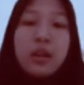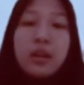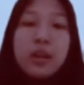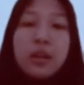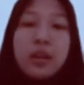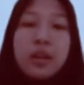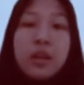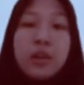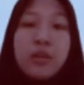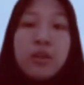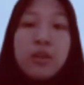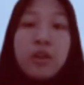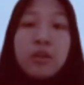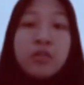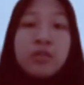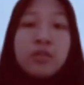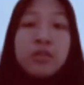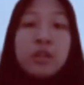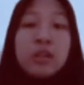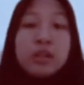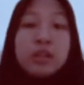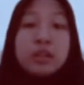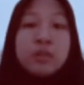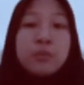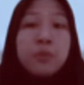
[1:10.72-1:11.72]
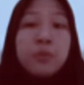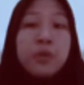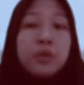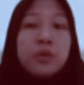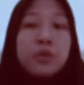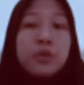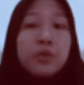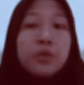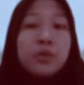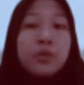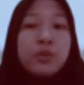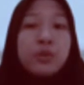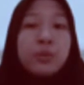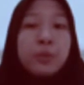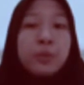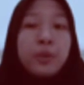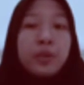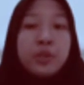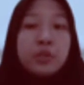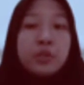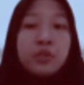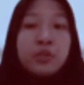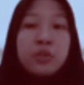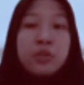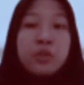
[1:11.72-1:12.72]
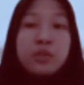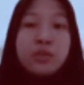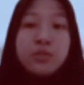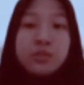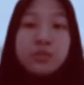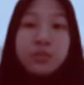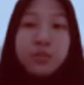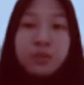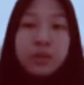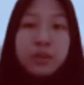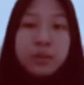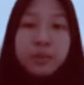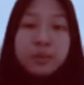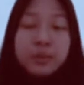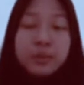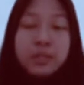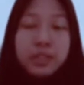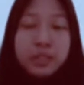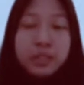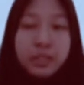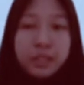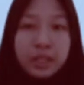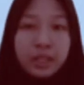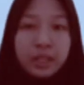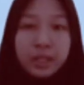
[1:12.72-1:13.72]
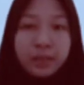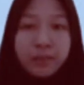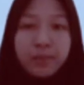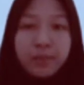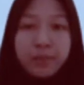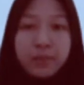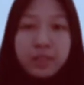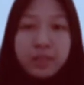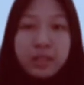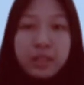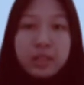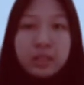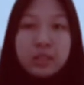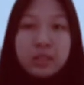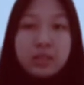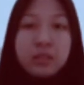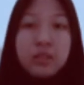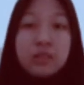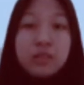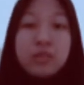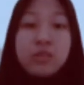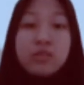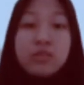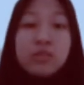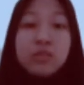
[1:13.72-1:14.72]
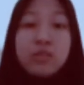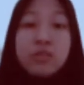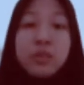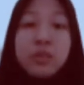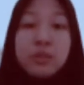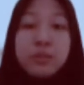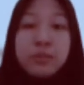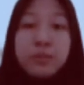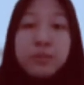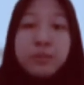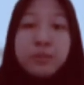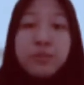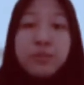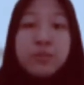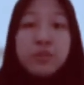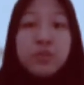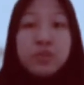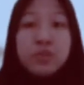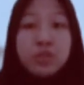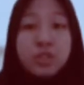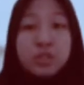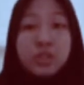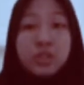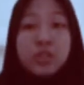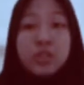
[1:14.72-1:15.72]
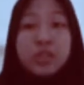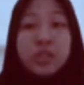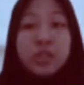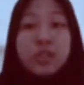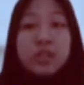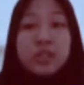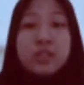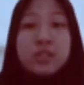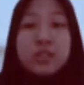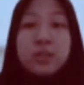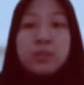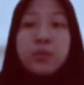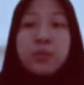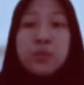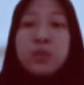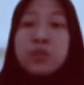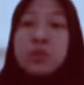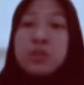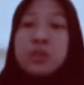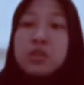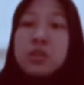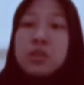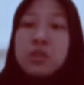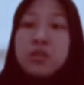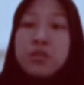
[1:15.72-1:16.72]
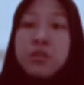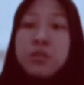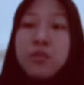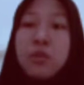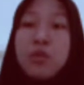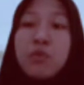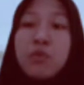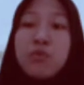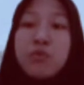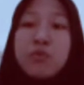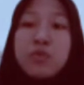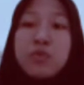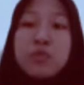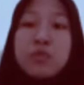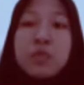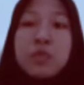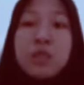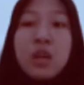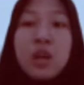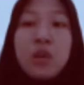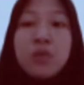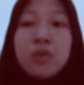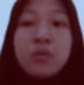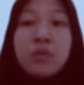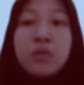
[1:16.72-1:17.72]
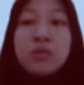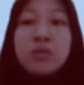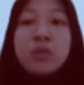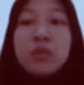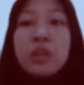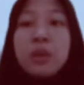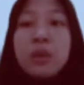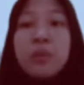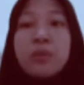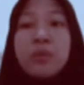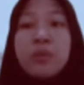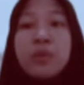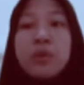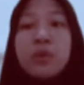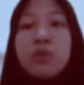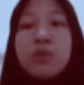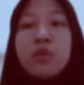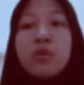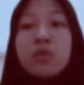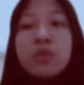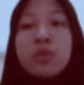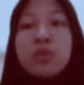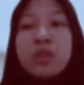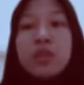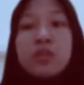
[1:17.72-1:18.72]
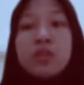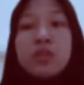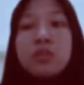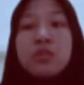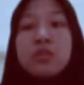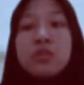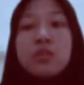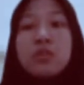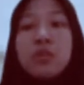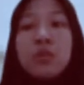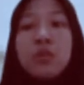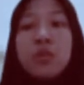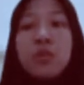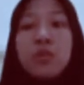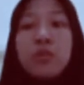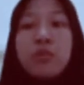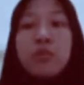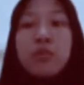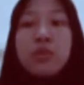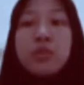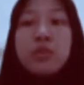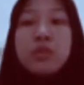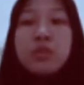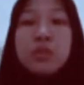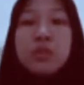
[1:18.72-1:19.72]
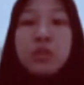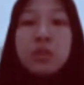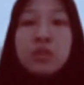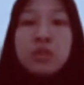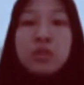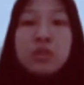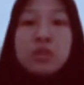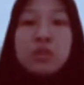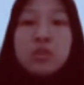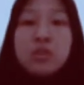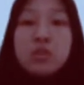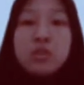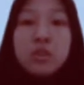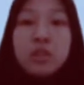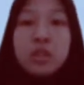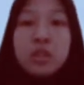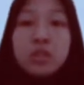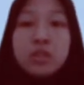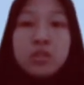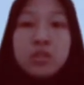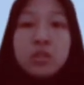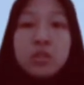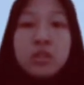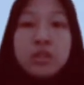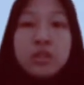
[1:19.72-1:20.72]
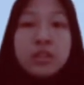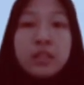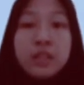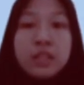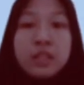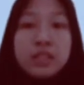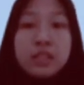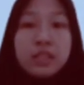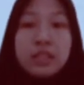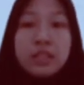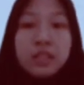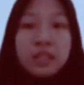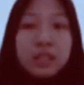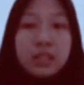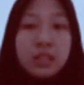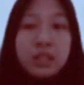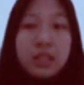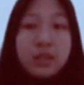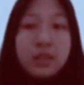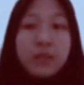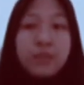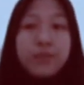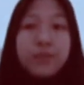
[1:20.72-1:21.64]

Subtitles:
Here I will explain you about transcript data. Transcription is the process of converting audio tape recordings or footnotes into the text data.